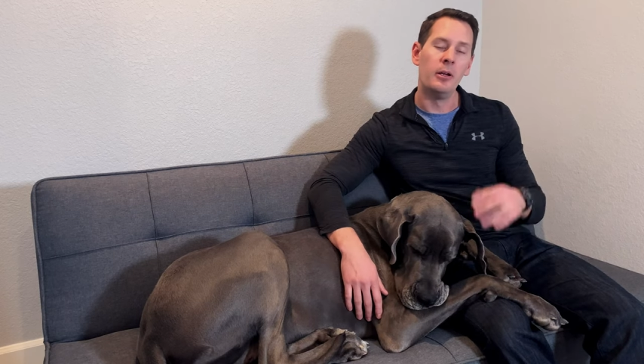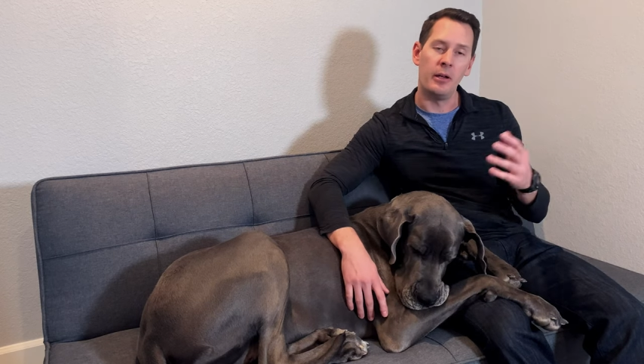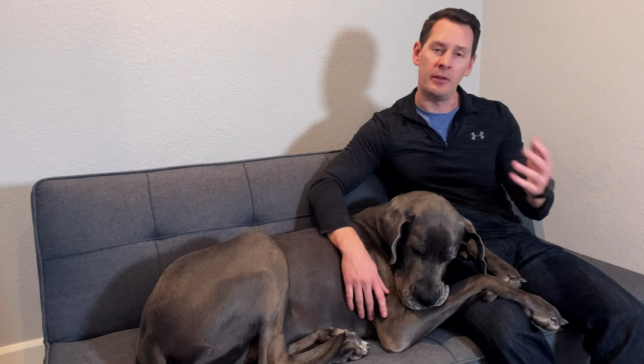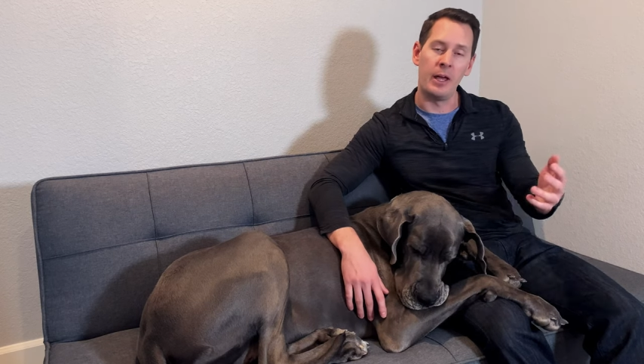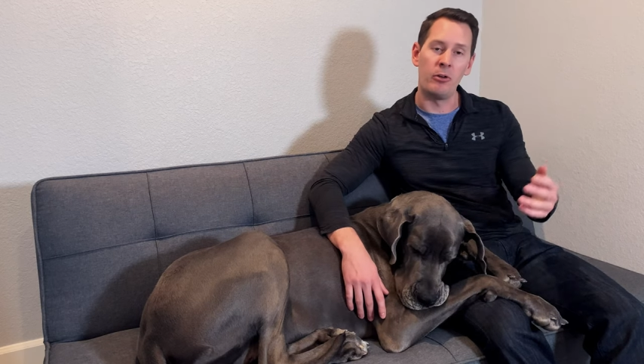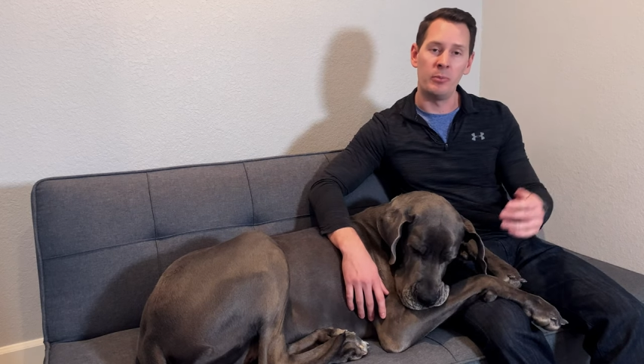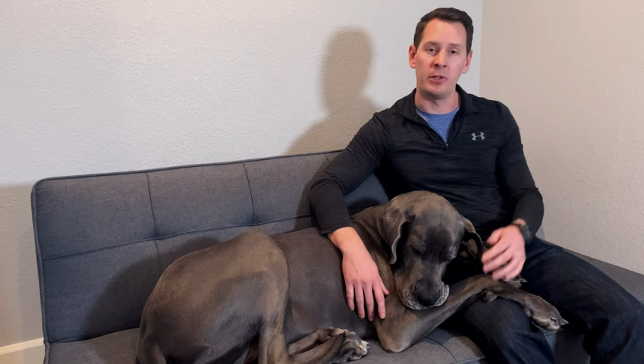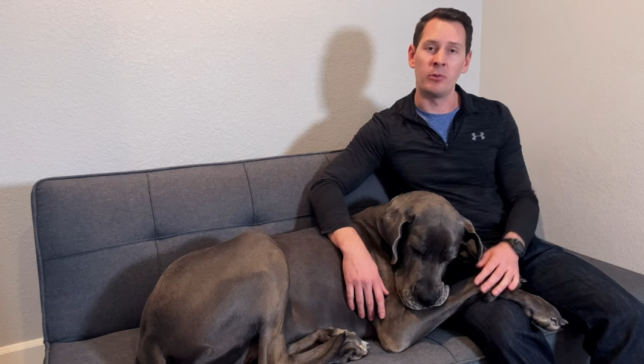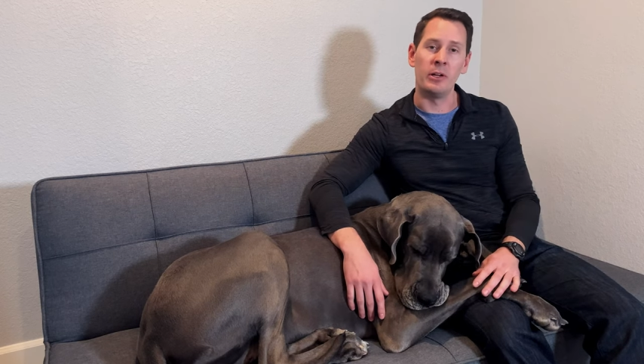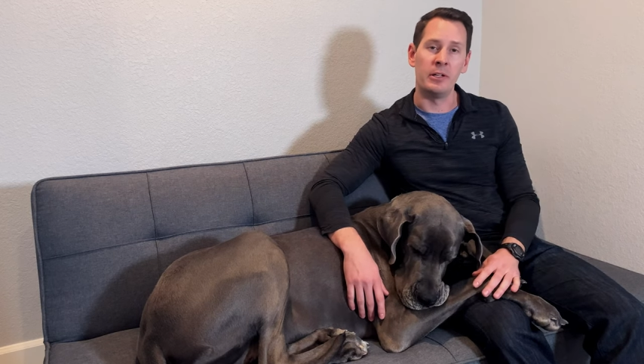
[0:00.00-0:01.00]
And that would be
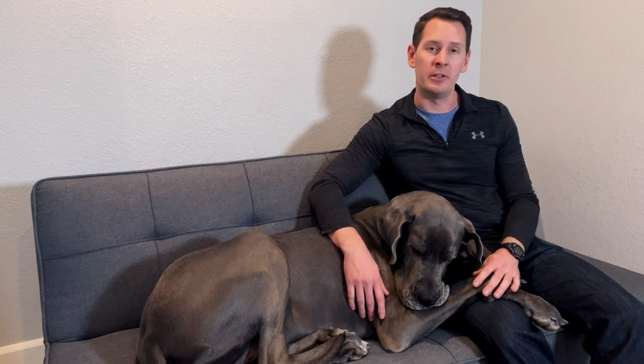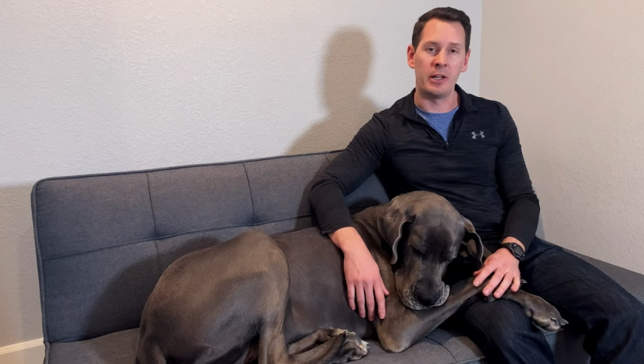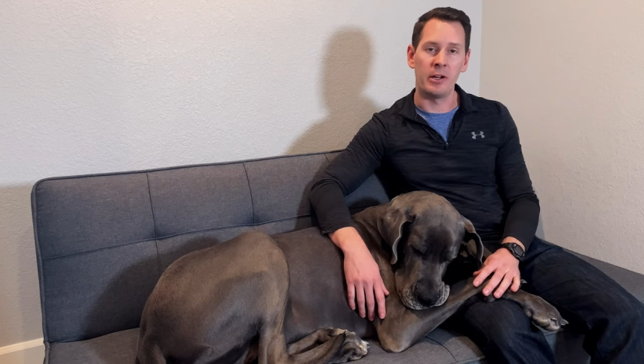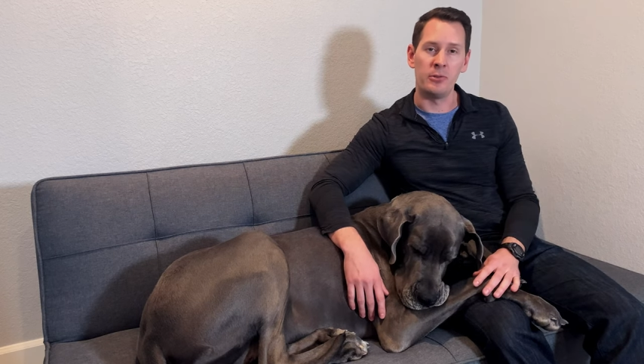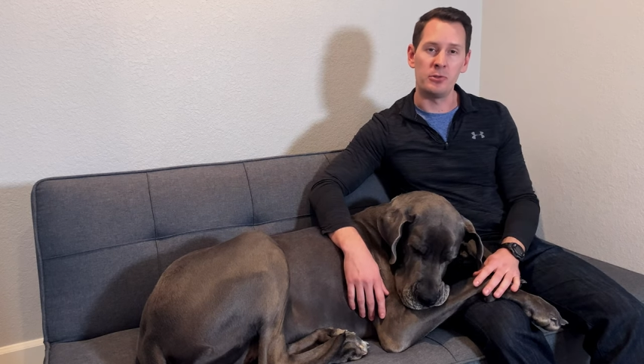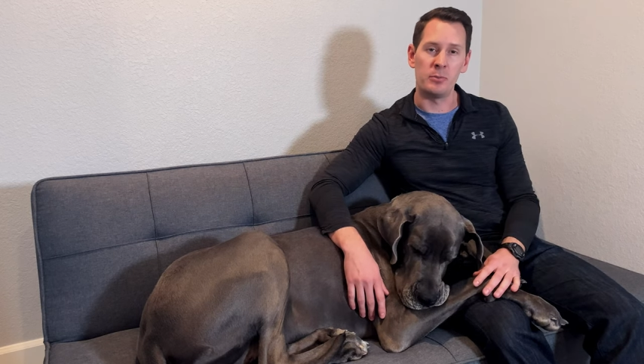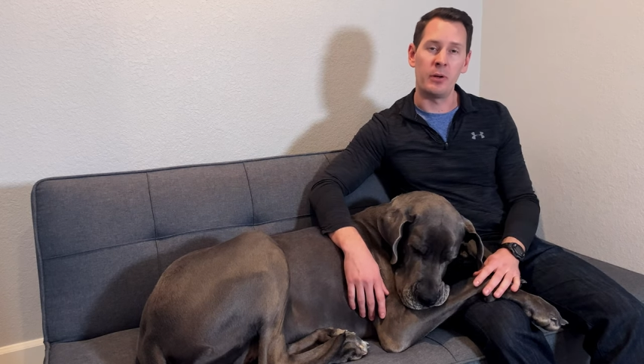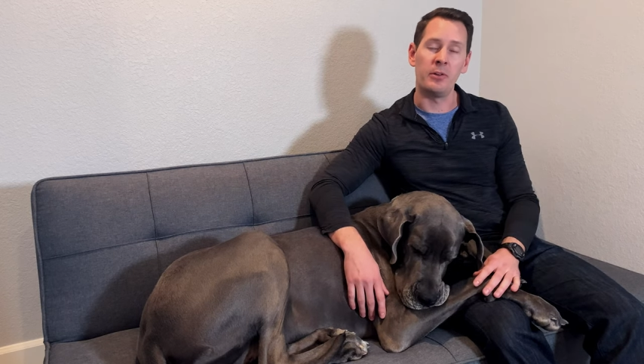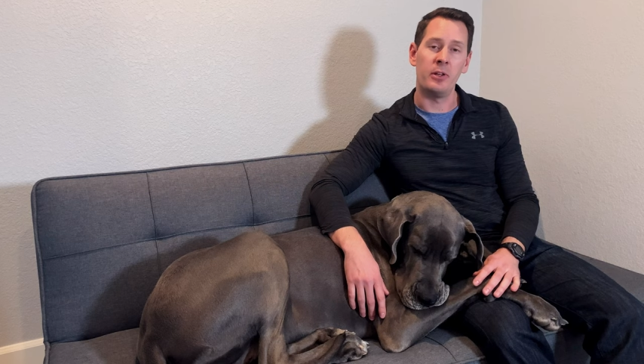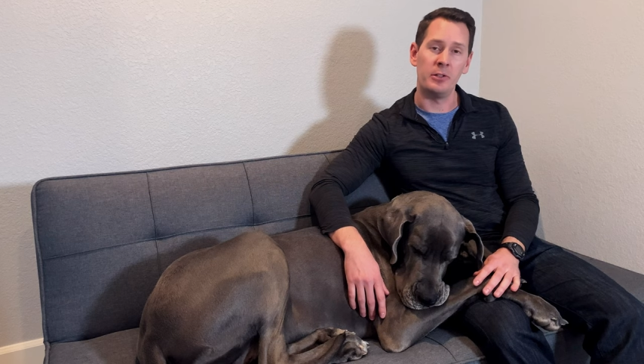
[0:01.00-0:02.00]
a great indicator that you should
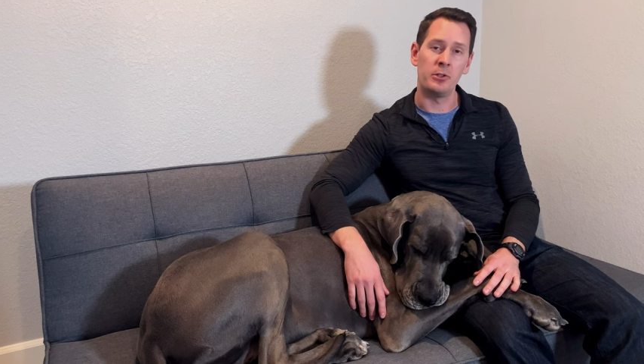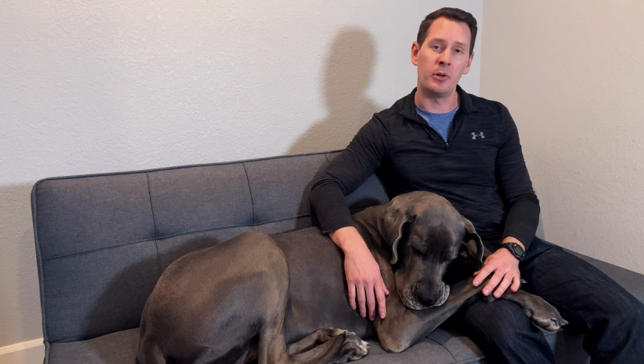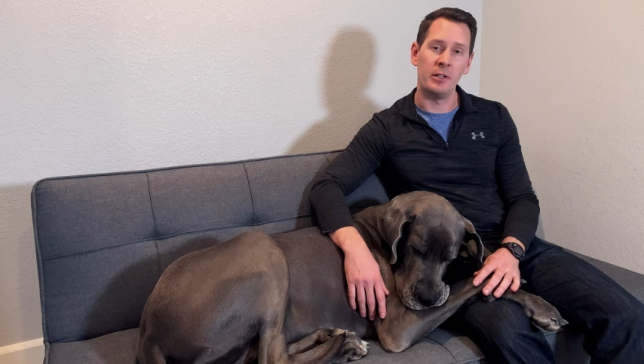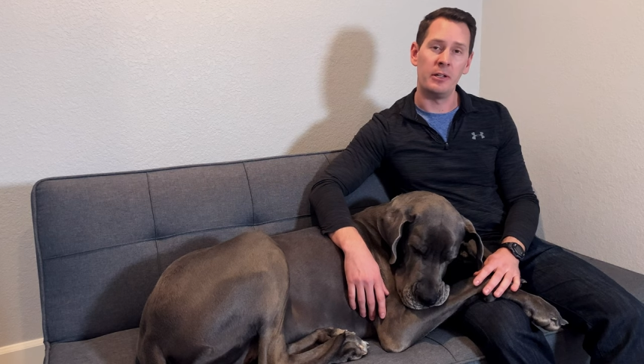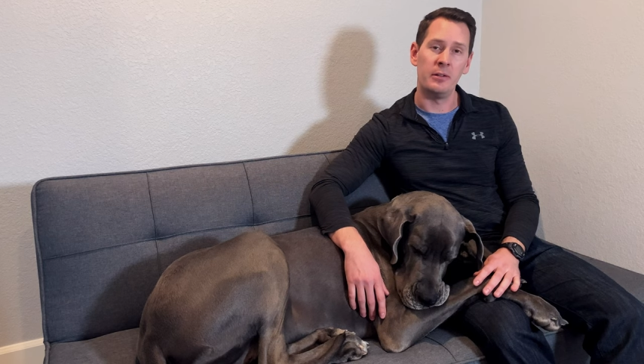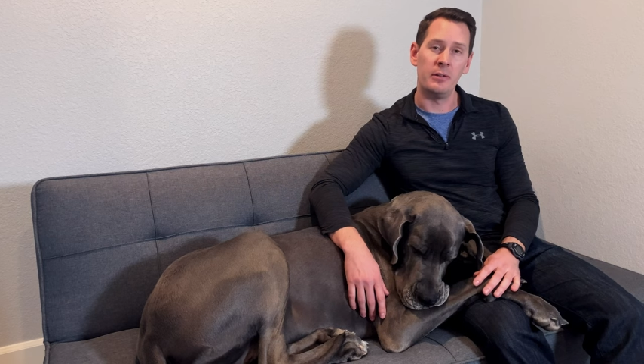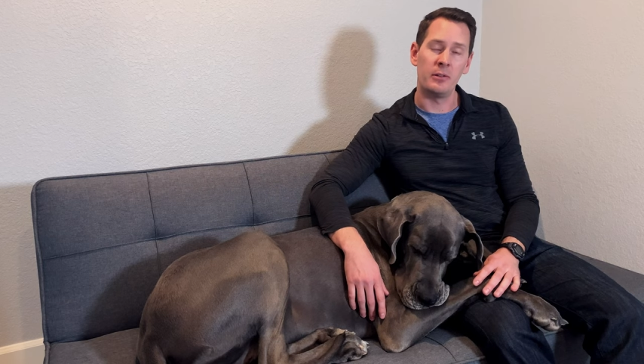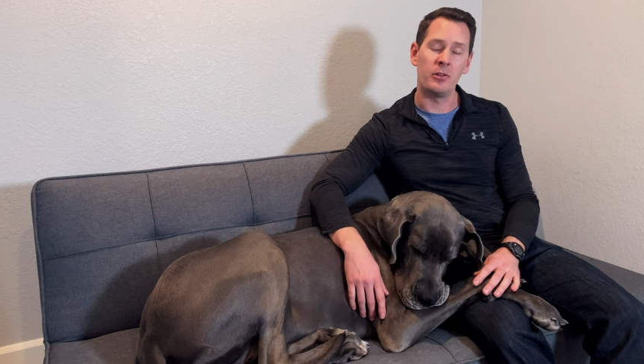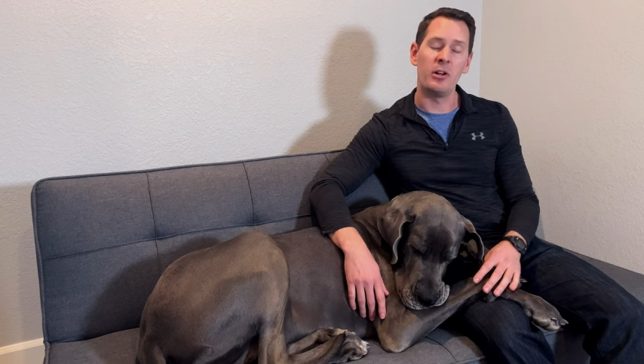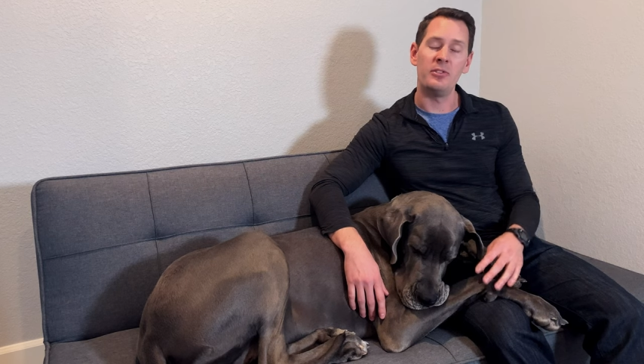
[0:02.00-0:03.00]
probably take your
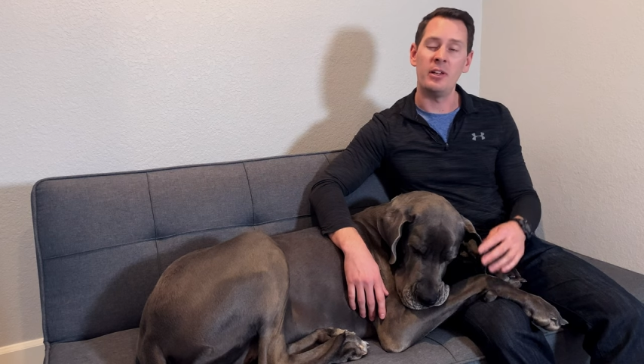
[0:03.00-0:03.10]
Great